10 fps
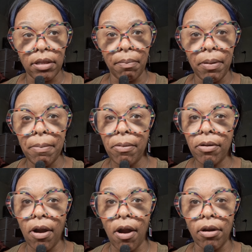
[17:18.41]
The people
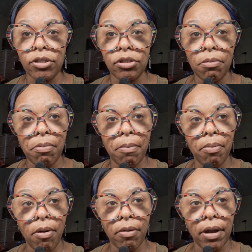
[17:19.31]
that are super
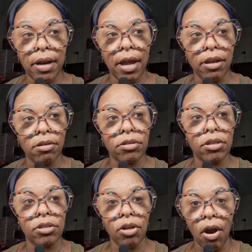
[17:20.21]
broke and they used
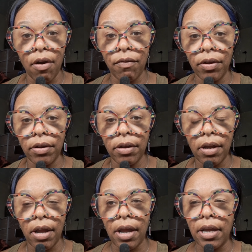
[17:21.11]
to starving
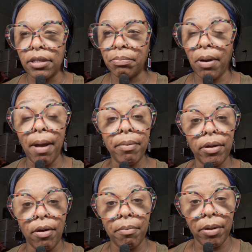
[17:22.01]
is probably
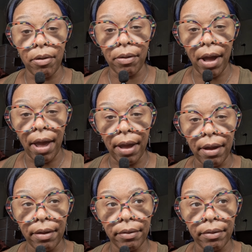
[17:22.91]
gonna be okay